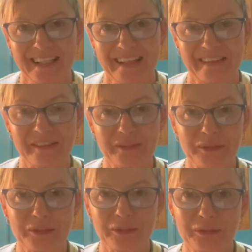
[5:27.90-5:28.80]
There is
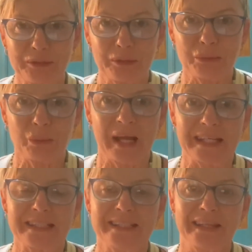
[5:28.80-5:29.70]
also 2
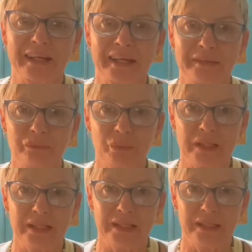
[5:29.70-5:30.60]
ways that
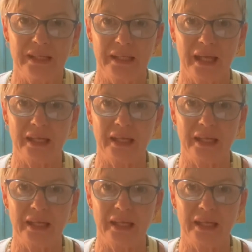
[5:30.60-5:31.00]
we can